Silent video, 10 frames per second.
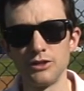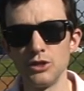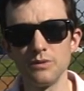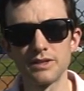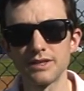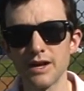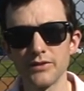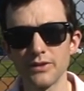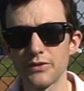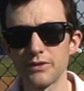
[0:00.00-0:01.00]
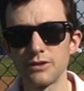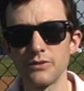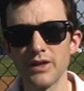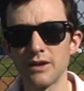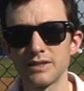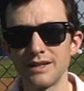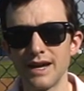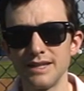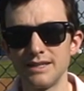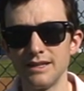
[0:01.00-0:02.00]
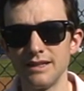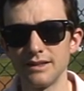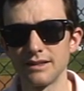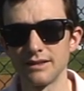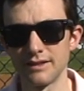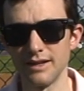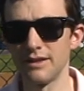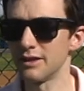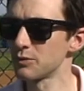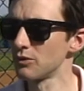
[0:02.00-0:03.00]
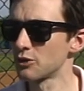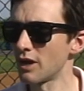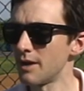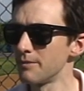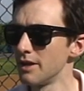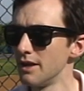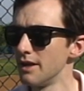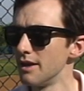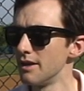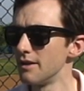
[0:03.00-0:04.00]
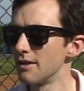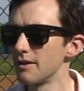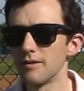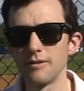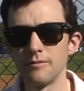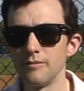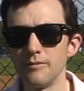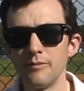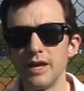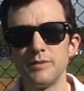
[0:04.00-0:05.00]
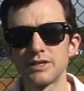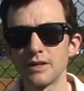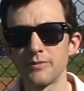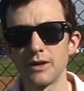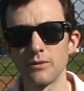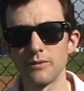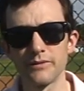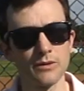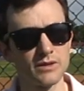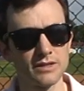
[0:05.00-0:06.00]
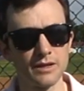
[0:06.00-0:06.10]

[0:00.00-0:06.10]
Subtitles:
June 7th, 2019, the day this will drop, maybe there was